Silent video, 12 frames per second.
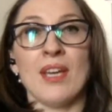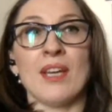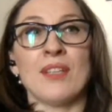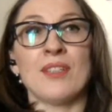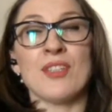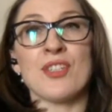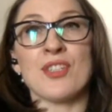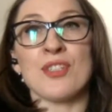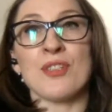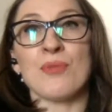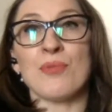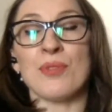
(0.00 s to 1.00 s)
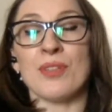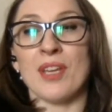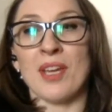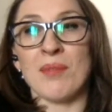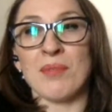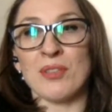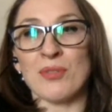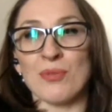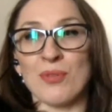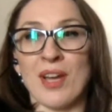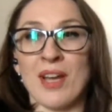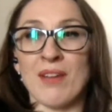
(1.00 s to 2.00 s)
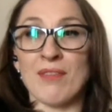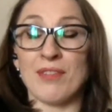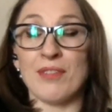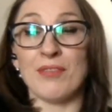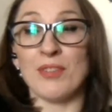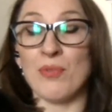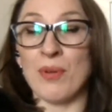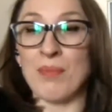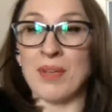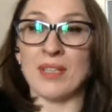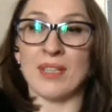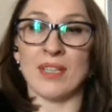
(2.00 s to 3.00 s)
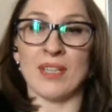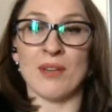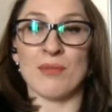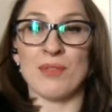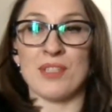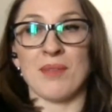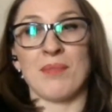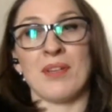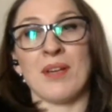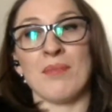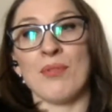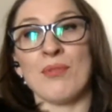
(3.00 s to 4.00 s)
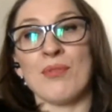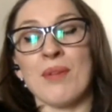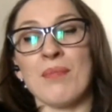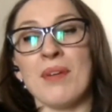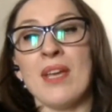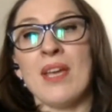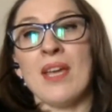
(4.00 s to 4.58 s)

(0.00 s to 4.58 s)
And this year we're aiming to have 50 women in our STEMINA program.